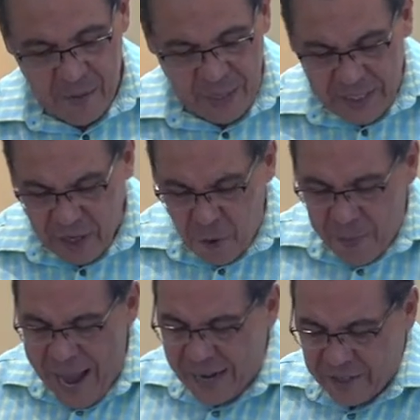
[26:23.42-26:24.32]
But let's go
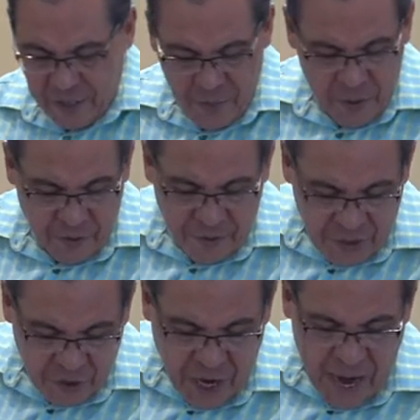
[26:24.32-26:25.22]
back to the middle of
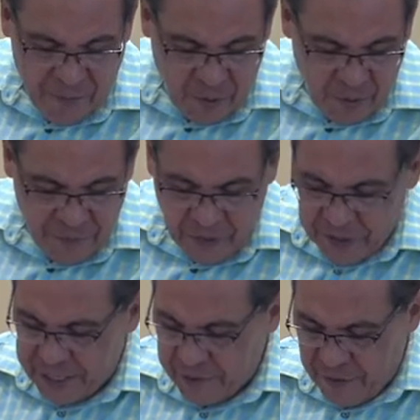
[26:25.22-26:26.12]
this chapter. We've
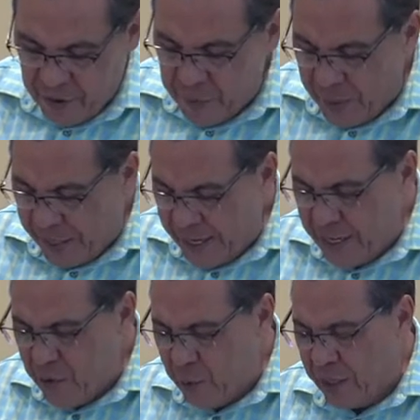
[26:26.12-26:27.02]
looked at the very
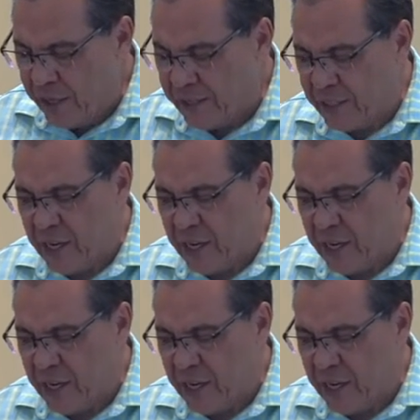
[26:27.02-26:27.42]
beginning. We looked